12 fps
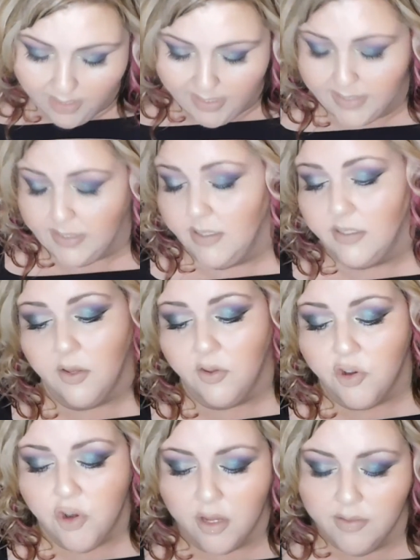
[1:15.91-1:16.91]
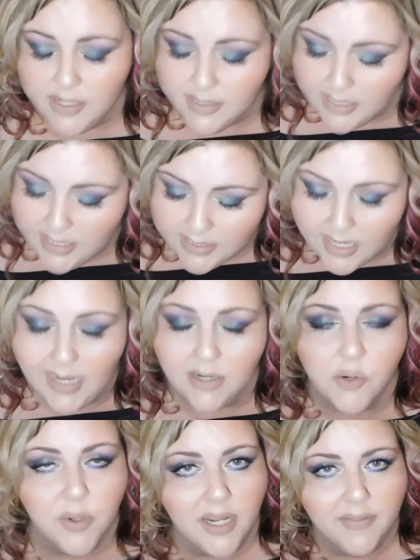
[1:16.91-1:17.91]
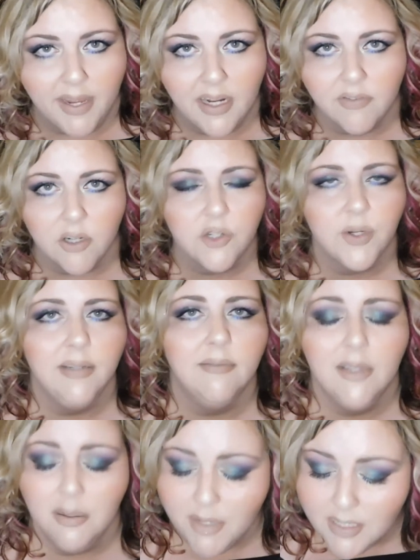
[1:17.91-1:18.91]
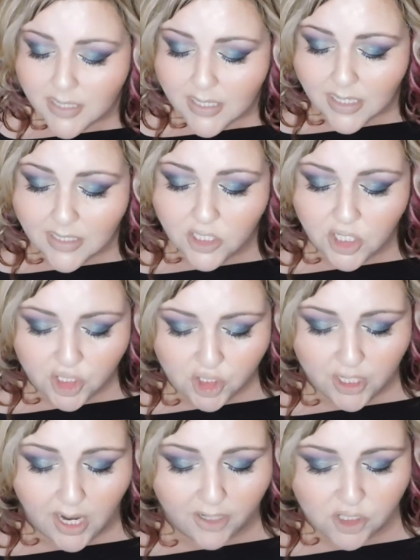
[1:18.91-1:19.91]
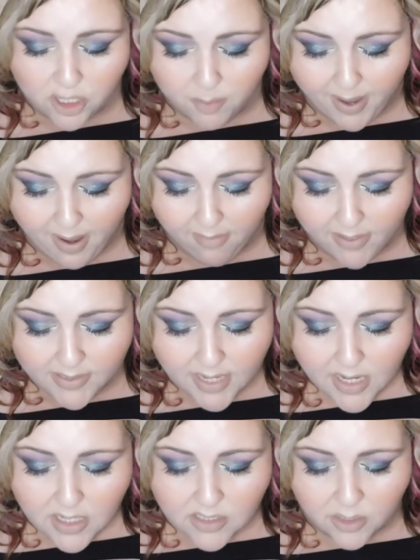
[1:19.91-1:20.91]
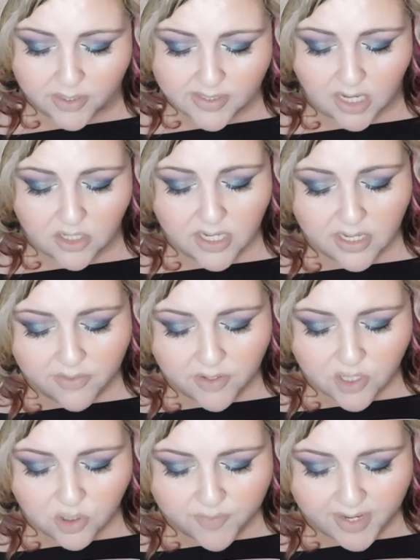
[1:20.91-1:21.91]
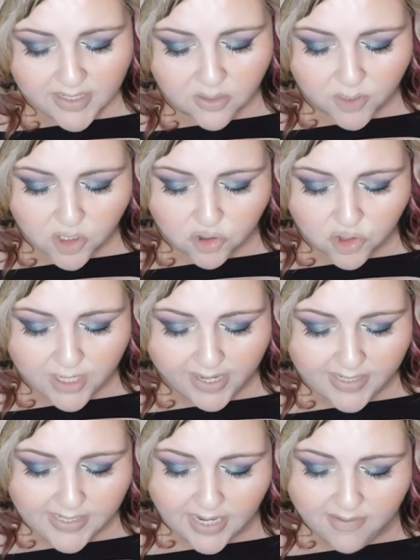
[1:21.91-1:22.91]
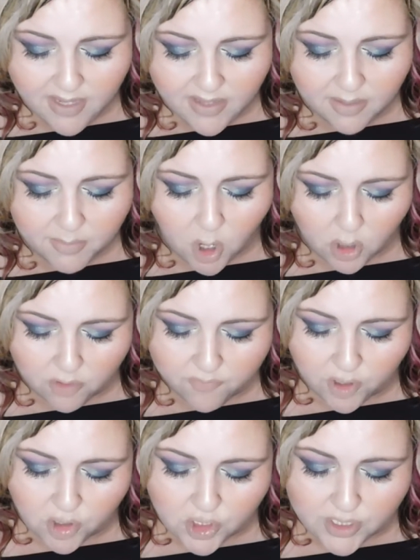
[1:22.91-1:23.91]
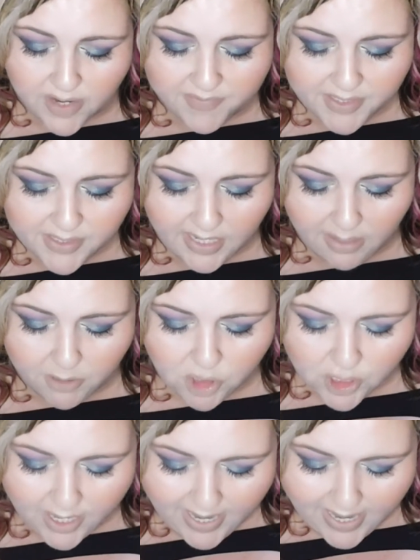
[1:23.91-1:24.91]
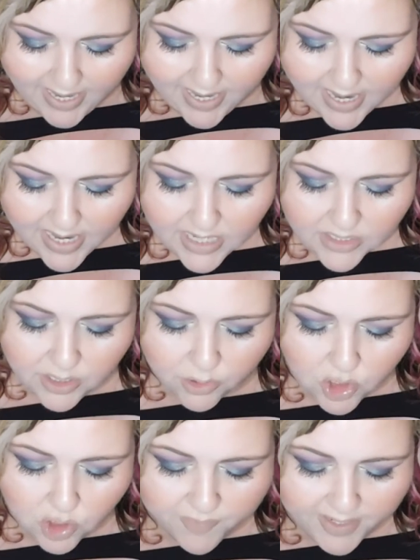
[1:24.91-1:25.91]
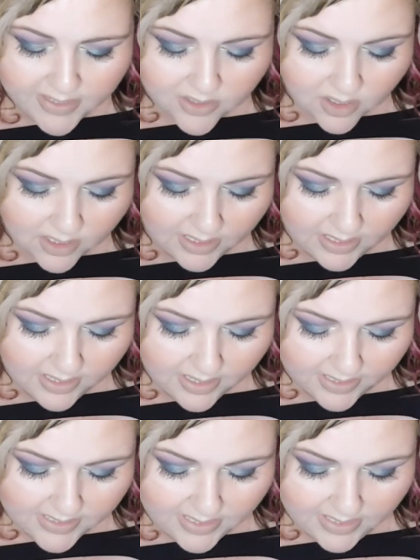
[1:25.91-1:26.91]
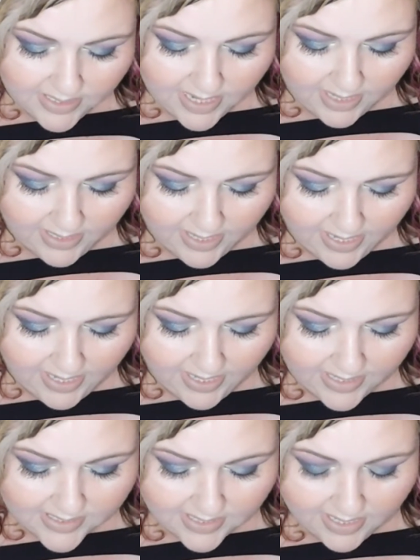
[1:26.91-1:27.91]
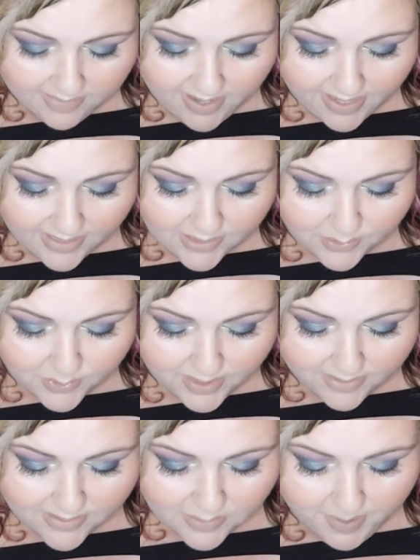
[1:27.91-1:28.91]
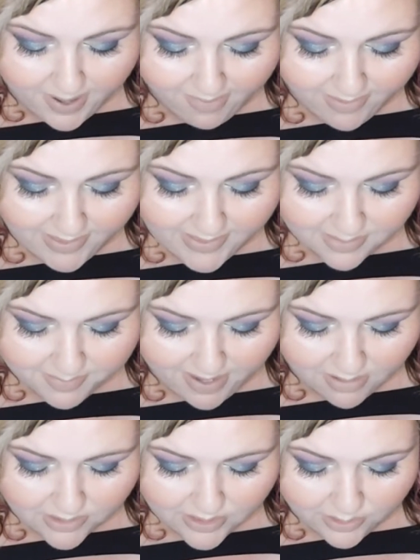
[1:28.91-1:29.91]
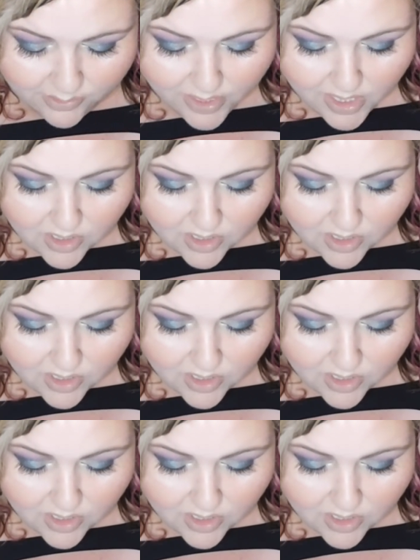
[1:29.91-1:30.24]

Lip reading: right, guys, and this is a 20th anniversary limited edition eyeshadow palette. So it's got 10 of the Too Faced original shades and then the modern versions of the same shade. So Too Faced started in 1998, and that is what this palette is about. So